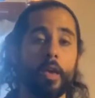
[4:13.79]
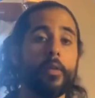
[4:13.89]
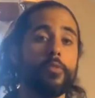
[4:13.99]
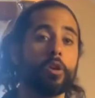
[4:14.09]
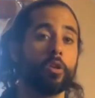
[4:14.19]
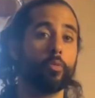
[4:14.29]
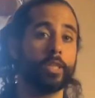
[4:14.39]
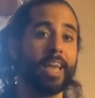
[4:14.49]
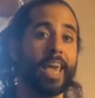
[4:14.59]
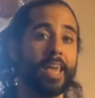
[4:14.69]
If you can
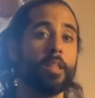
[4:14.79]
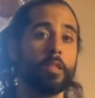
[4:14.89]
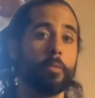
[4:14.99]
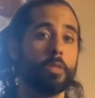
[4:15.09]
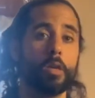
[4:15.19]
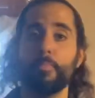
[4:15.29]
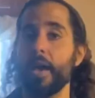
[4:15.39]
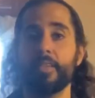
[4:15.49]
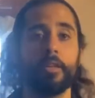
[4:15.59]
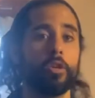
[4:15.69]
retain some of the
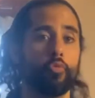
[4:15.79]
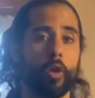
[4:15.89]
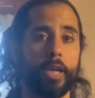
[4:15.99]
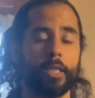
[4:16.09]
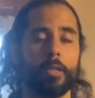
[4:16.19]
capacity, great.